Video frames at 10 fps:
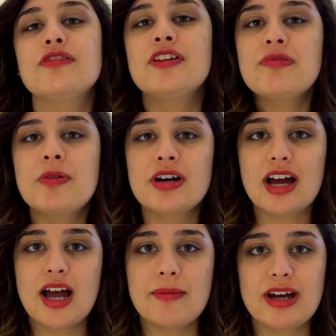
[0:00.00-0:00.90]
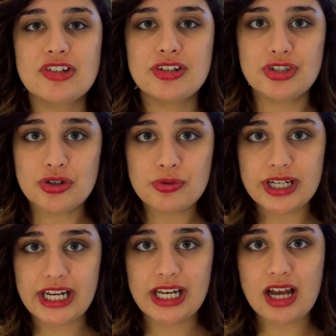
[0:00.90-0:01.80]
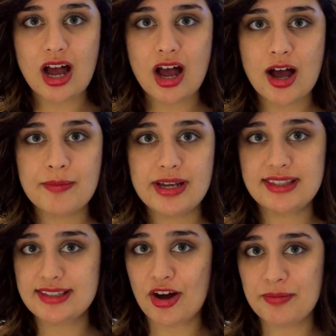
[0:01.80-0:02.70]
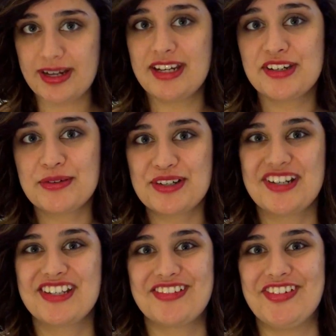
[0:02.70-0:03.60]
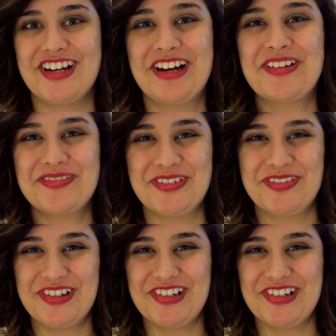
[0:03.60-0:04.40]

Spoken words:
the 5th book I'm actually still reading. It's on my Kindle, which isn't very helpful for